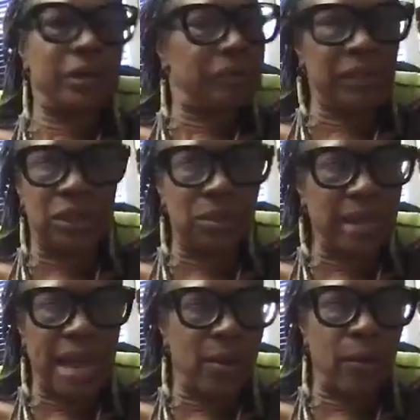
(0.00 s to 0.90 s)
going to redo
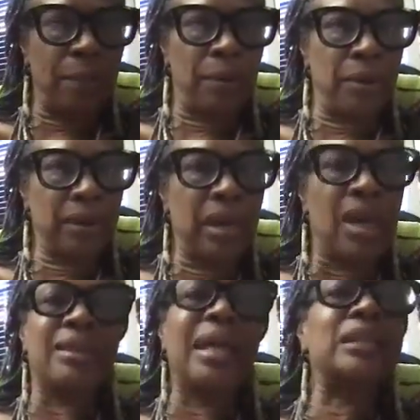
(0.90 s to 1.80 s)
that whole book.
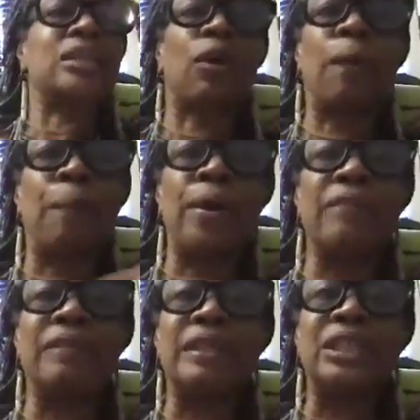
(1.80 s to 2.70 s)
That's the whole point
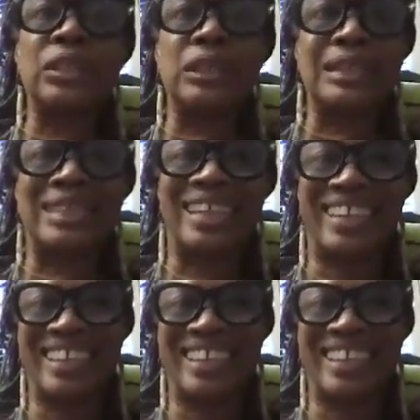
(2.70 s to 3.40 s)
of editions.